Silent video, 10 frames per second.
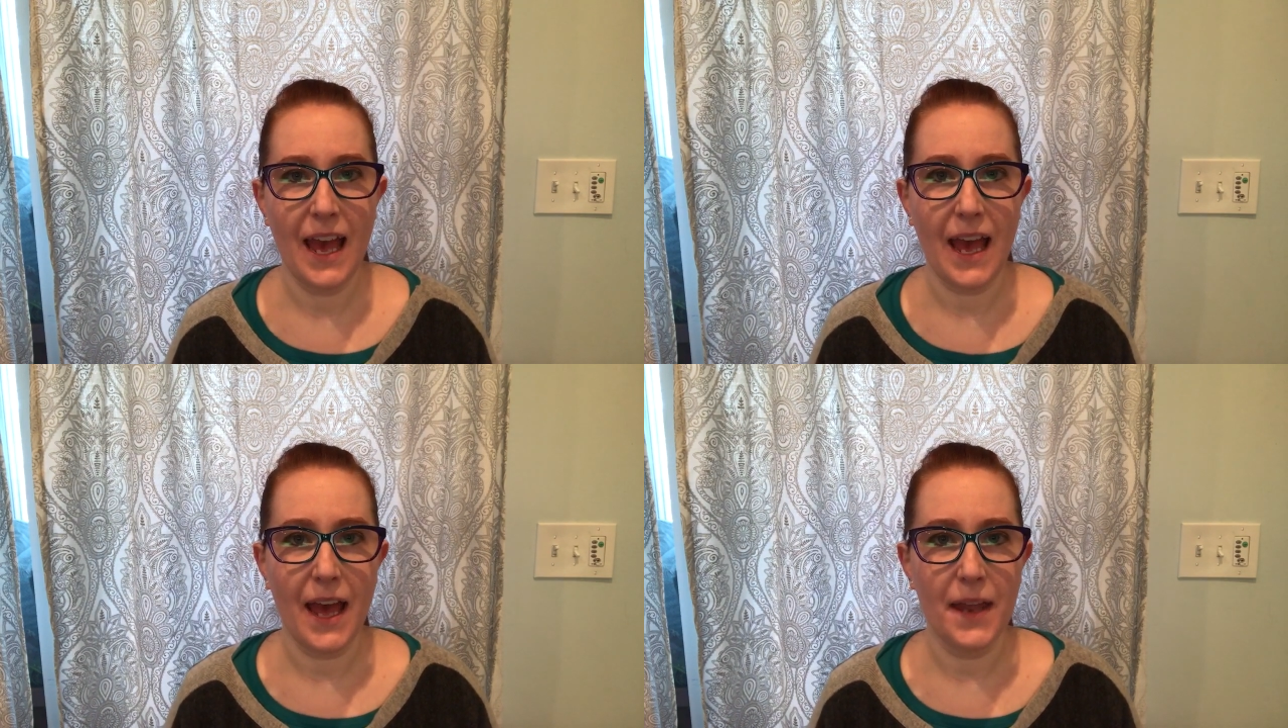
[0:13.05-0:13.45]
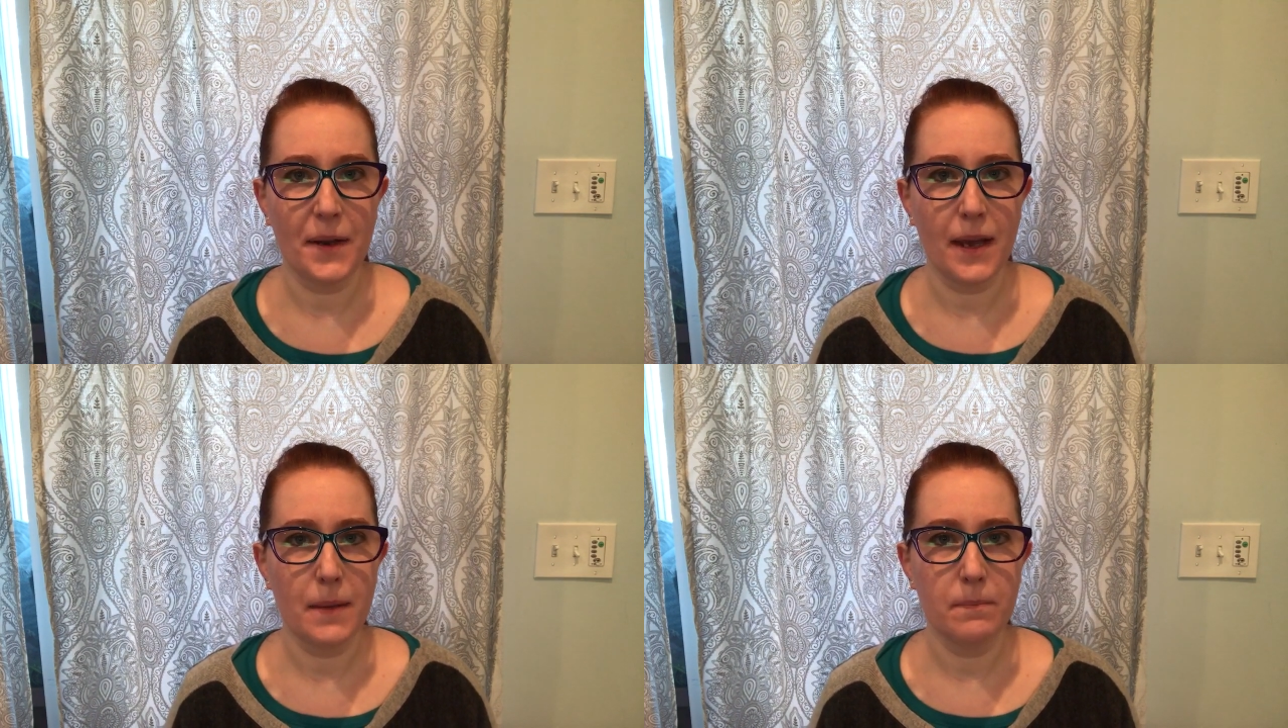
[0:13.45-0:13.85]
and
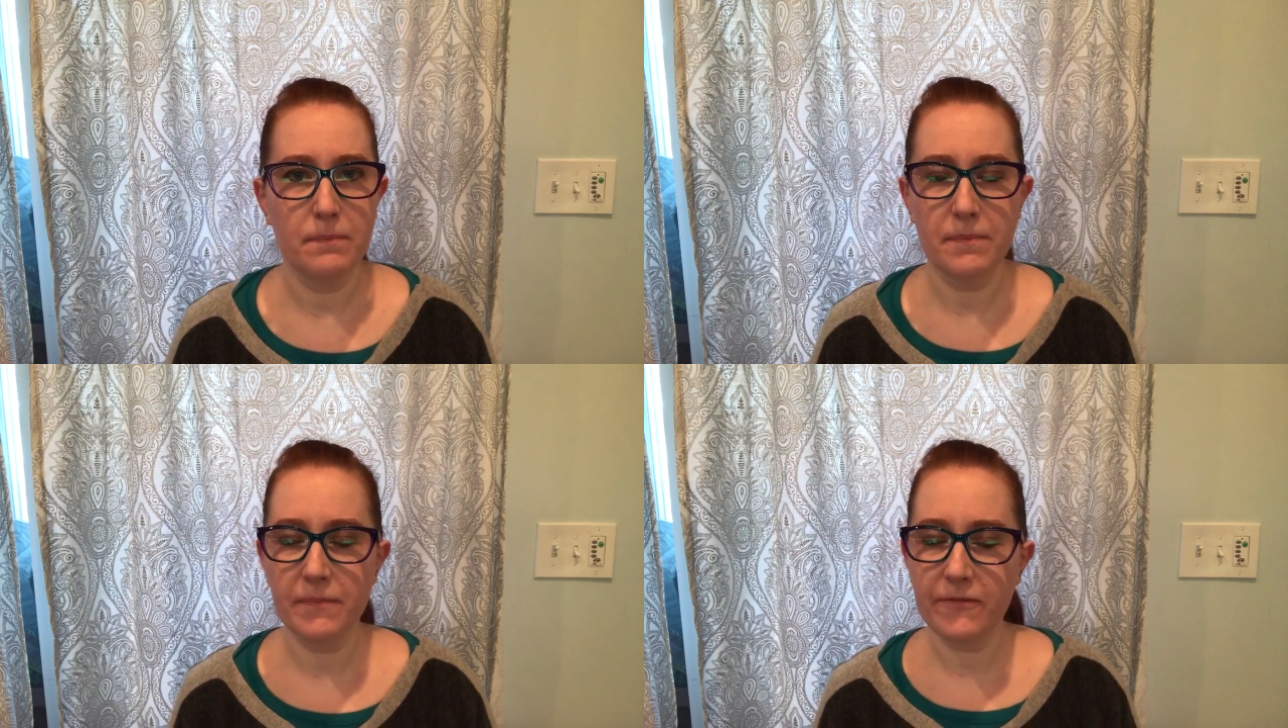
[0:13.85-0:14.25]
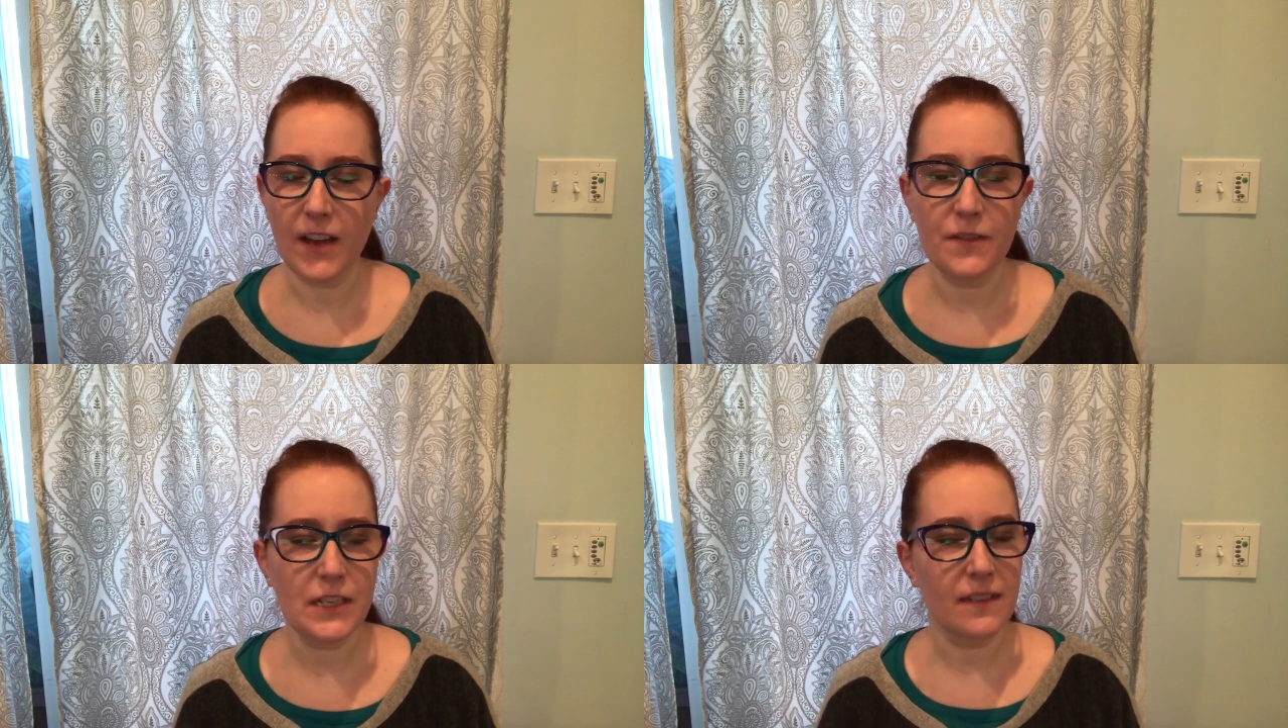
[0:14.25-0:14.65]
I'm
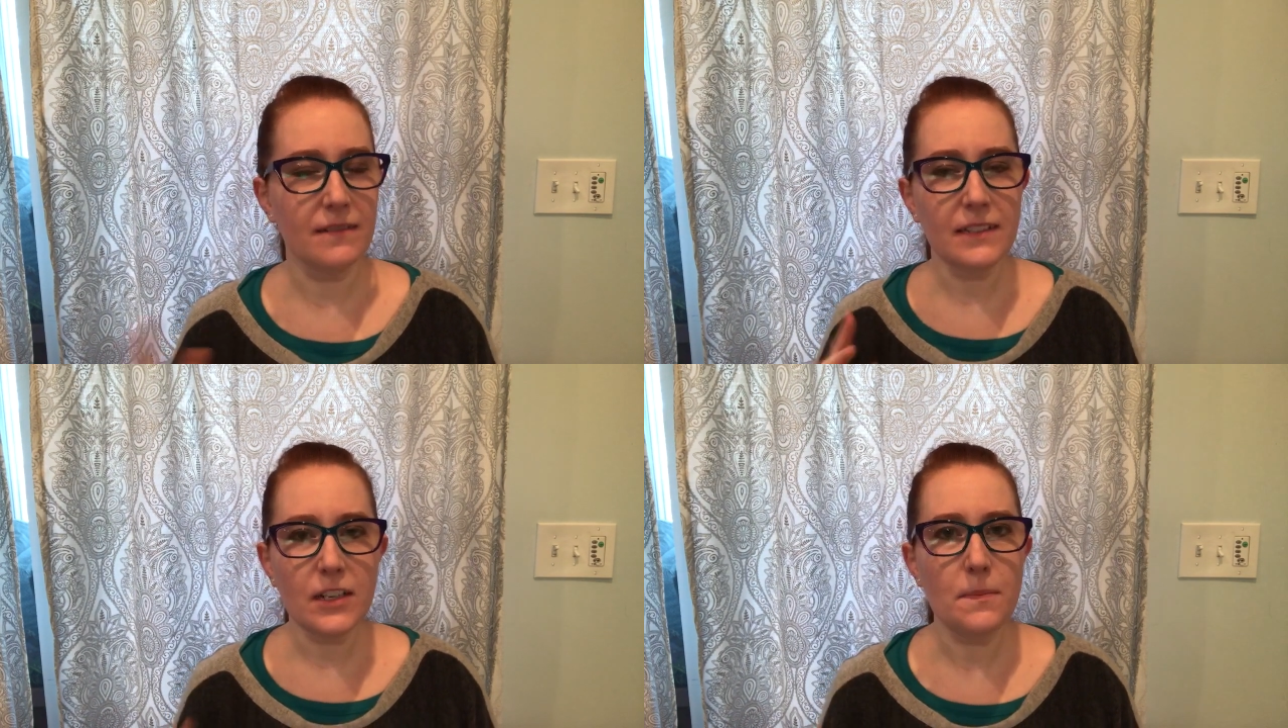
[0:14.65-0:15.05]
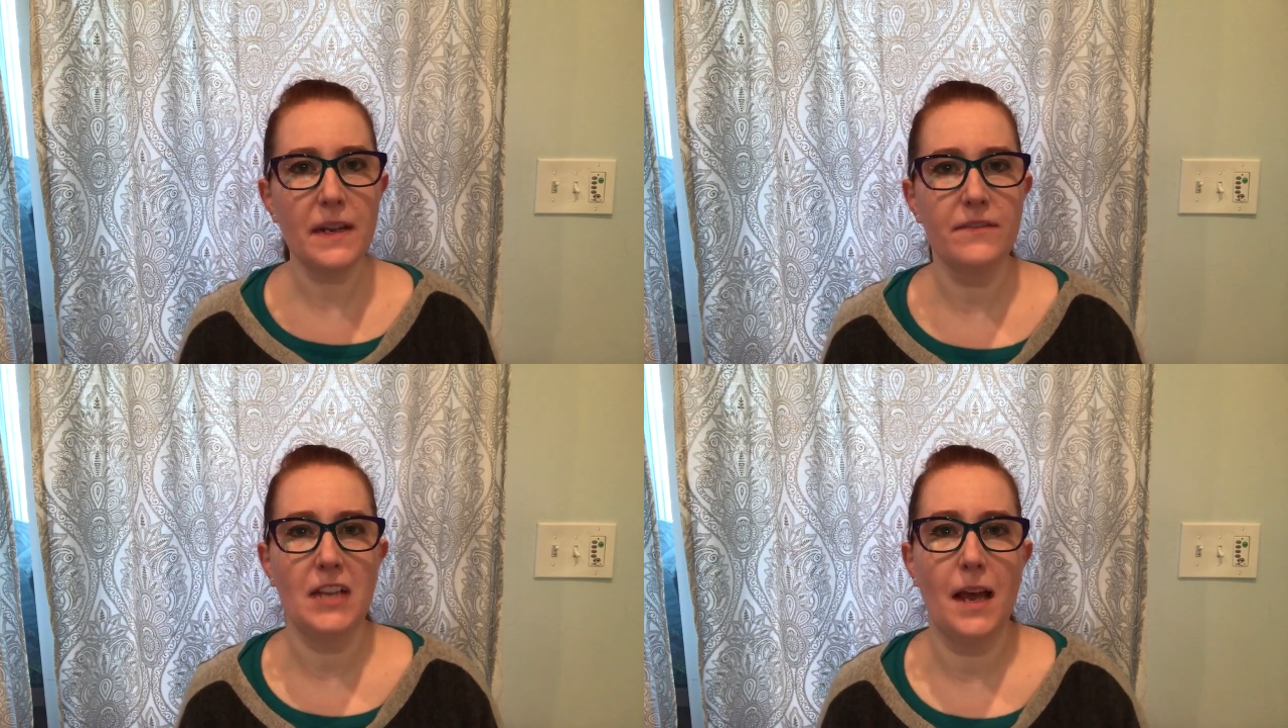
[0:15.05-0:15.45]
found a little
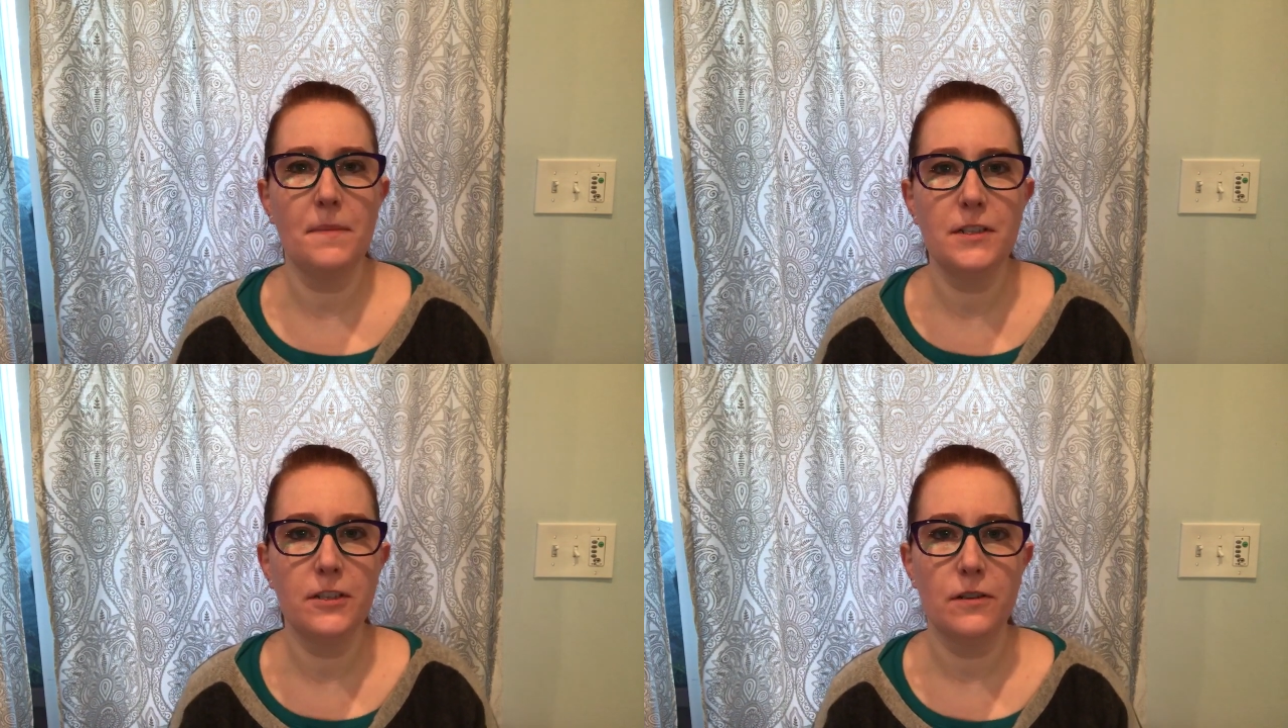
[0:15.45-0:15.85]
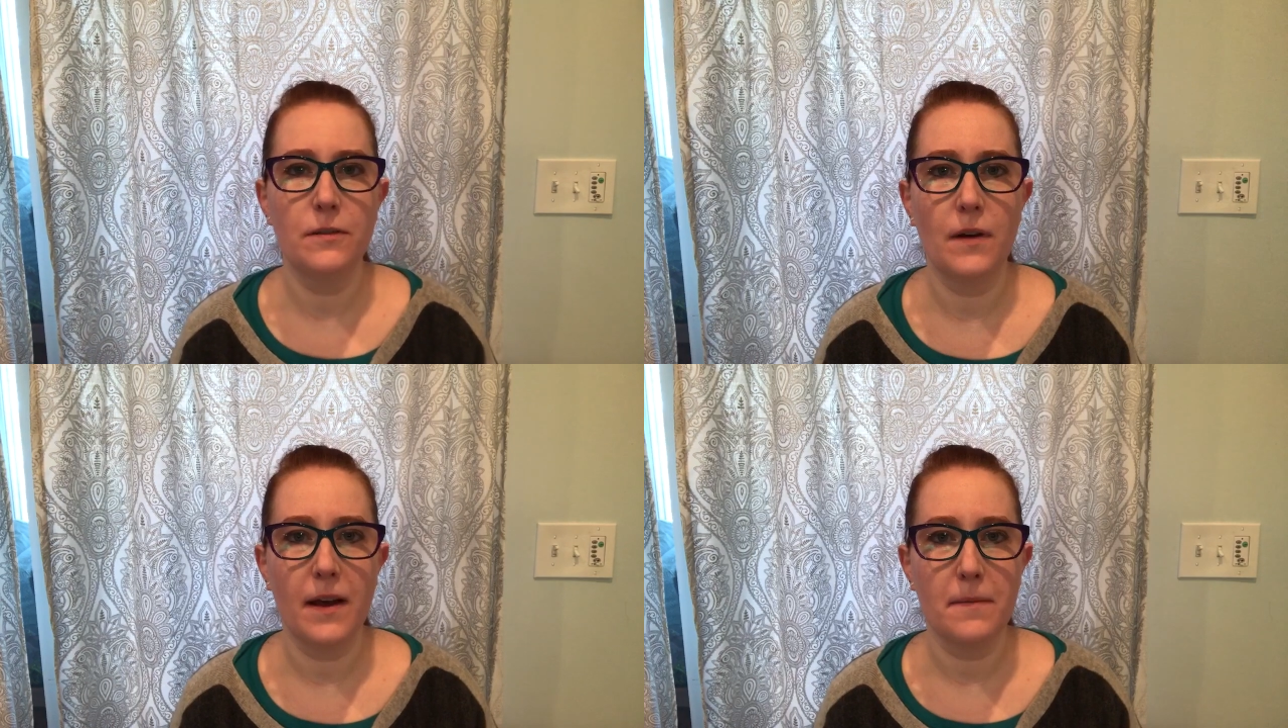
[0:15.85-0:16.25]
bit of time to